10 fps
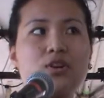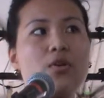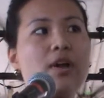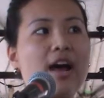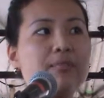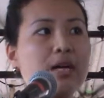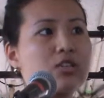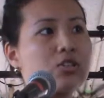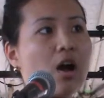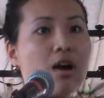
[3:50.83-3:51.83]
don't have
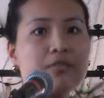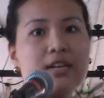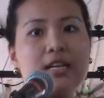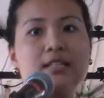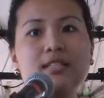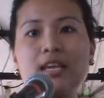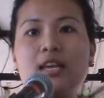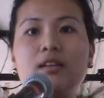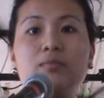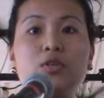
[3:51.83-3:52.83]
much confidence
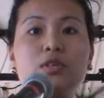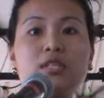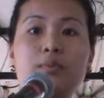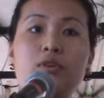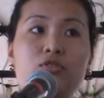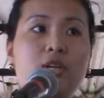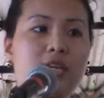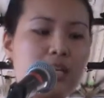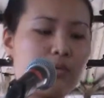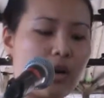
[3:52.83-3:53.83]
in municipal
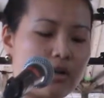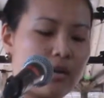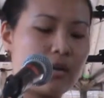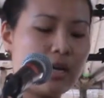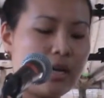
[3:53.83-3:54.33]
drinking water.